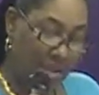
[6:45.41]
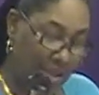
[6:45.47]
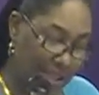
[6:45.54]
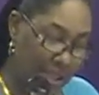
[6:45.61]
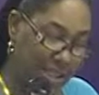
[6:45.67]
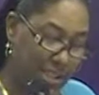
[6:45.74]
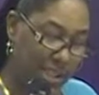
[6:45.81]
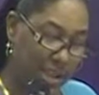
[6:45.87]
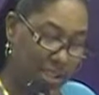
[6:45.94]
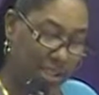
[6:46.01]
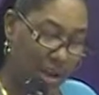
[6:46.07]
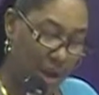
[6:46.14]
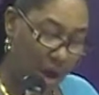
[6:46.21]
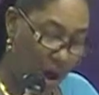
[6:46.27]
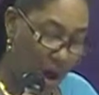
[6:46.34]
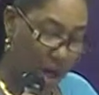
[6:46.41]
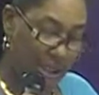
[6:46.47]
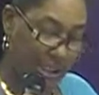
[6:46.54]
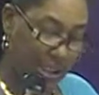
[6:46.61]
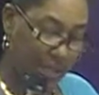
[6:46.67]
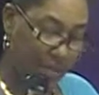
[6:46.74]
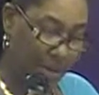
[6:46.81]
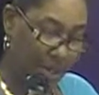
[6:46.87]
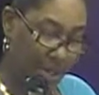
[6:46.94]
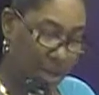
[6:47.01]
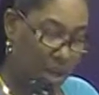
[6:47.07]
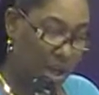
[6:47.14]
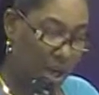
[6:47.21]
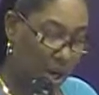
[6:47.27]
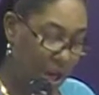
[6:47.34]
This is the ultimate
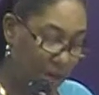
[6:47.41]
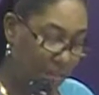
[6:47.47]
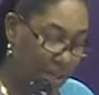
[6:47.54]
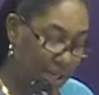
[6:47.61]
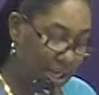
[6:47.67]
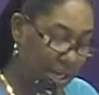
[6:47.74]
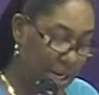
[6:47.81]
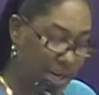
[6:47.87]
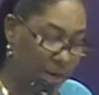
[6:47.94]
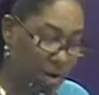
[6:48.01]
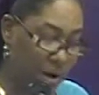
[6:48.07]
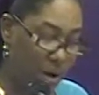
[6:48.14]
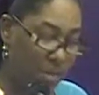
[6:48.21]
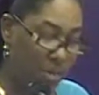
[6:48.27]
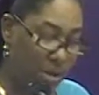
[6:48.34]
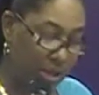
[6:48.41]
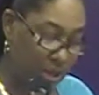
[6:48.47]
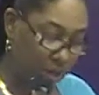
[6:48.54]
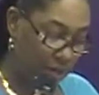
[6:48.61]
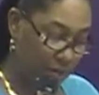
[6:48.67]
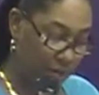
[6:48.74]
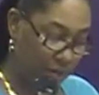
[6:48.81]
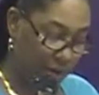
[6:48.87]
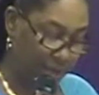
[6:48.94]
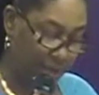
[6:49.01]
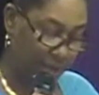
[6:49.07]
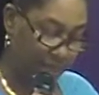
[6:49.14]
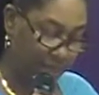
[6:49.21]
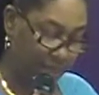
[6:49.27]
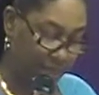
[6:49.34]
of political maneuver,
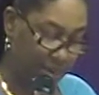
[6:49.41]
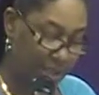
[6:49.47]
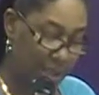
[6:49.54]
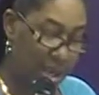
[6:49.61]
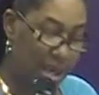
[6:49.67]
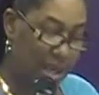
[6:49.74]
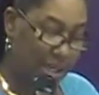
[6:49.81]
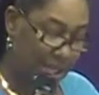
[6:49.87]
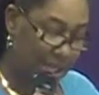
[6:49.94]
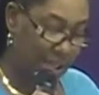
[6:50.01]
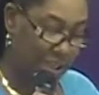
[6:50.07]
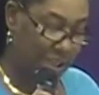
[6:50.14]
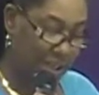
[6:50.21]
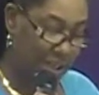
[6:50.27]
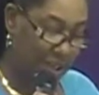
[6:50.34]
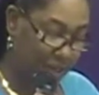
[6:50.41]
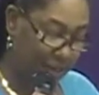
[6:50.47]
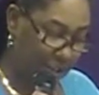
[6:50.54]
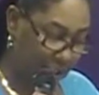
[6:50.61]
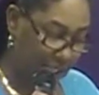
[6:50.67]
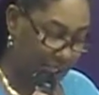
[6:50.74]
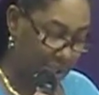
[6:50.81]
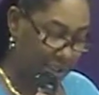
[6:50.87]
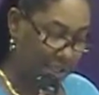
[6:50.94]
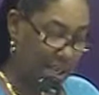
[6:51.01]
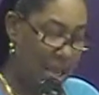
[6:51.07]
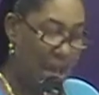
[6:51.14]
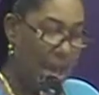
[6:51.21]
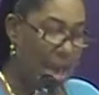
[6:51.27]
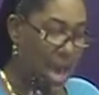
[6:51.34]
kissing of
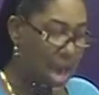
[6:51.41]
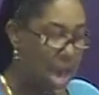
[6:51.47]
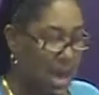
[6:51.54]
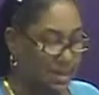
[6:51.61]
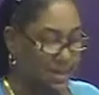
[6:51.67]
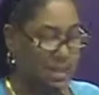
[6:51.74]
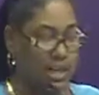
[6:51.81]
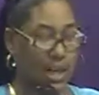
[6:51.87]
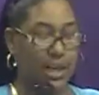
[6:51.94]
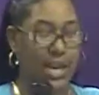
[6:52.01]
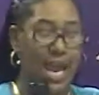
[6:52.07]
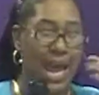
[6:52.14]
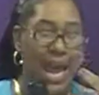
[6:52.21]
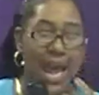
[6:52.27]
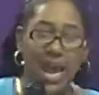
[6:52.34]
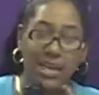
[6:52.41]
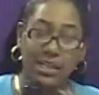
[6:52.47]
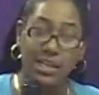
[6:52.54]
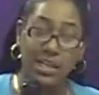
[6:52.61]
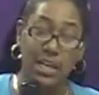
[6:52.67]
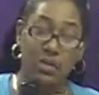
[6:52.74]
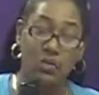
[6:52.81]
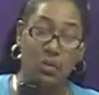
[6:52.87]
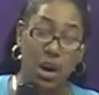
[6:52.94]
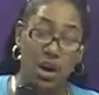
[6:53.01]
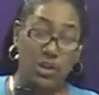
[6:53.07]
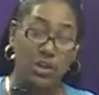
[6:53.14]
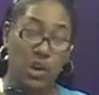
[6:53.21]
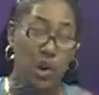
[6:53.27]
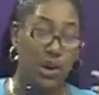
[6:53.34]
cheeks. Absalom actually
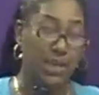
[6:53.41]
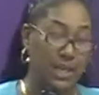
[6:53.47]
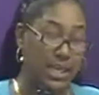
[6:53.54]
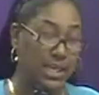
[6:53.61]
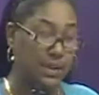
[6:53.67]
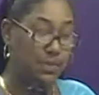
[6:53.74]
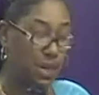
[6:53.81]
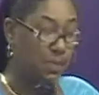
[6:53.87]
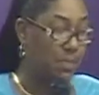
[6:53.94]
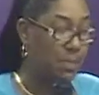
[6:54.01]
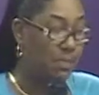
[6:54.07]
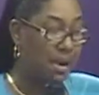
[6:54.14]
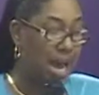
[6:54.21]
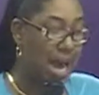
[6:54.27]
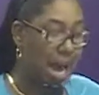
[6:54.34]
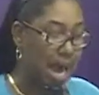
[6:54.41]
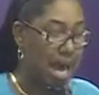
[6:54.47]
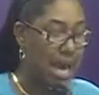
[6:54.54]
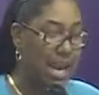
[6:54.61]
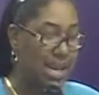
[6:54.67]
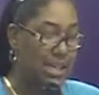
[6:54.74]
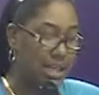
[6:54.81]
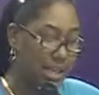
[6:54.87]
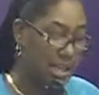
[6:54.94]
worked on these people behind the